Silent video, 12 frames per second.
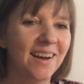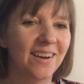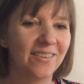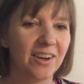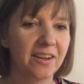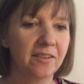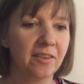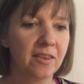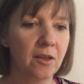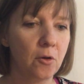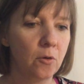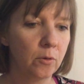All right,
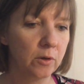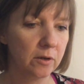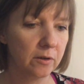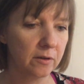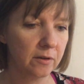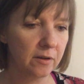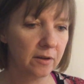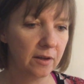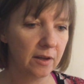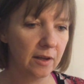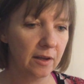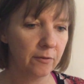so
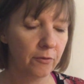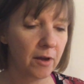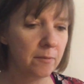if